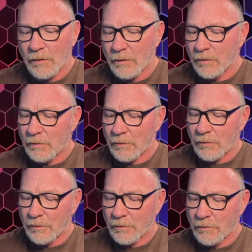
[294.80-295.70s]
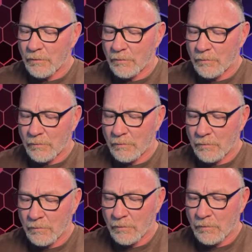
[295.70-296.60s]
And
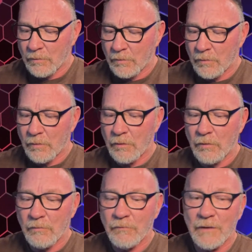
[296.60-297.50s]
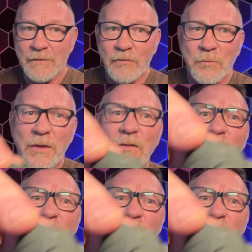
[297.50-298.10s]
we got this piece